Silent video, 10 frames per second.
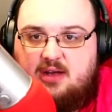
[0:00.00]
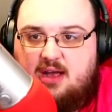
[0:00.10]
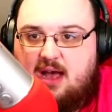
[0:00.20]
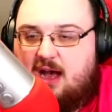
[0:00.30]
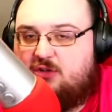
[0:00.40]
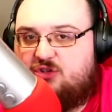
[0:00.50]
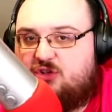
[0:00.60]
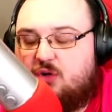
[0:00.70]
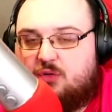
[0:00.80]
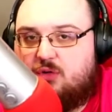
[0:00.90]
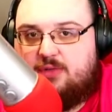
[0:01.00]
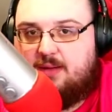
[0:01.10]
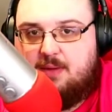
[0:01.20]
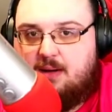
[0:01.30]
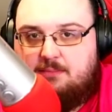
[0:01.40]
I'll just go look
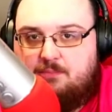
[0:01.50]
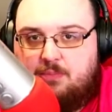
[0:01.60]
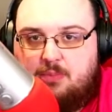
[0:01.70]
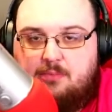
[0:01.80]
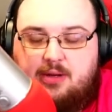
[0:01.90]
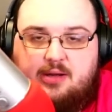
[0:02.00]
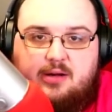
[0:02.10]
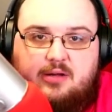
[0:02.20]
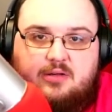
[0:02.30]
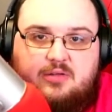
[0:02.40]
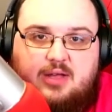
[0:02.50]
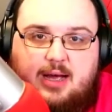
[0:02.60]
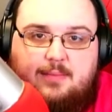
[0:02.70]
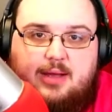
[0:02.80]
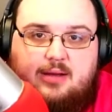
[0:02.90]
them up because
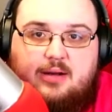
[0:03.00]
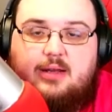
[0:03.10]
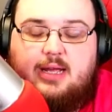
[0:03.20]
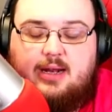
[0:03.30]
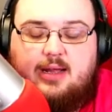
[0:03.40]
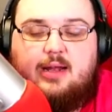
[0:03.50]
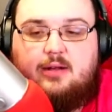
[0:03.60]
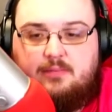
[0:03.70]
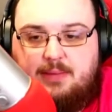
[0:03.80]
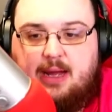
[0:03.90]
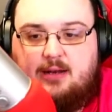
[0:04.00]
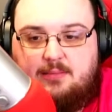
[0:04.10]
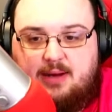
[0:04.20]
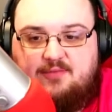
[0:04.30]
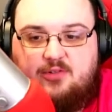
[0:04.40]
I'm not going to, yet again, back to
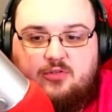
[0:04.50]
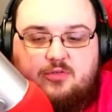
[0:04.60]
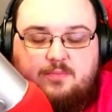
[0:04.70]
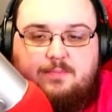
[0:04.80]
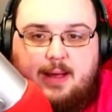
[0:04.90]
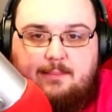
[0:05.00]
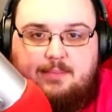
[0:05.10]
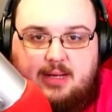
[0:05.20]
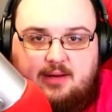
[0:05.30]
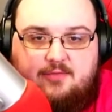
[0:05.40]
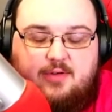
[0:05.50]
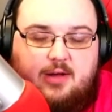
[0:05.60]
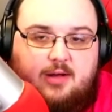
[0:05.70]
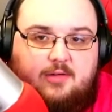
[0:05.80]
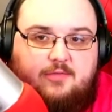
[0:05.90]
my first pet peeve
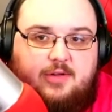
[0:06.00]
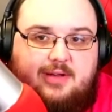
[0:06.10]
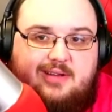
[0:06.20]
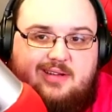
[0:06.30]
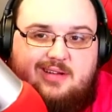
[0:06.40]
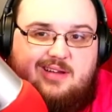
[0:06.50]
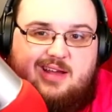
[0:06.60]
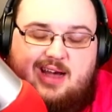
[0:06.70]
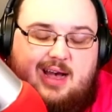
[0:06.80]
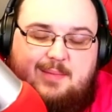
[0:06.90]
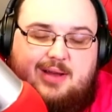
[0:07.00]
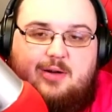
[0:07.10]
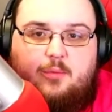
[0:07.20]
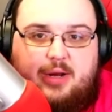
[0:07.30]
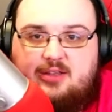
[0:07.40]
of, I'm not
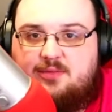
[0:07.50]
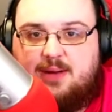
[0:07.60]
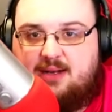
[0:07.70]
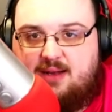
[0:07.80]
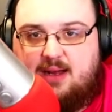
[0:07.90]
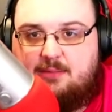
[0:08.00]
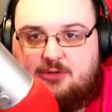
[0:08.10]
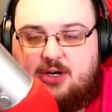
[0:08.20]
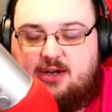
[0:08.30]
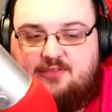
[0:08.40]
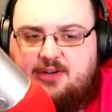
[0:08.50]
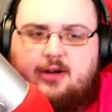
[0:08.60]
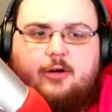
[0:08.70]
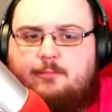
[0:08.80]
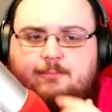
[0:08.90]
going to waste my time trying to figure out,